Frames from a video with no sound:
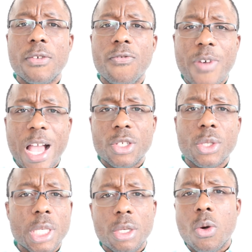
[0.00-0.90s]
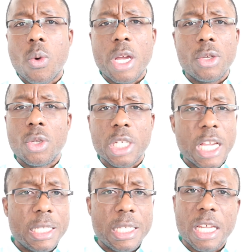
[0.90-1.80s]
vicious cycle where you don't
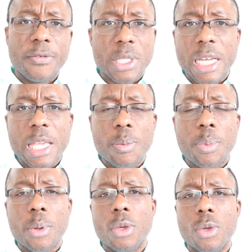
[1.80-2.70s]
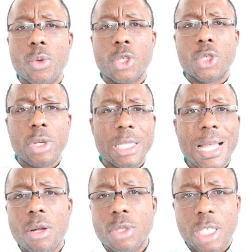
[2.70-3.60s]
get enough sleep, you're stressed
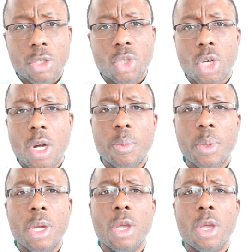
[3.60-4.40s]
out at the job,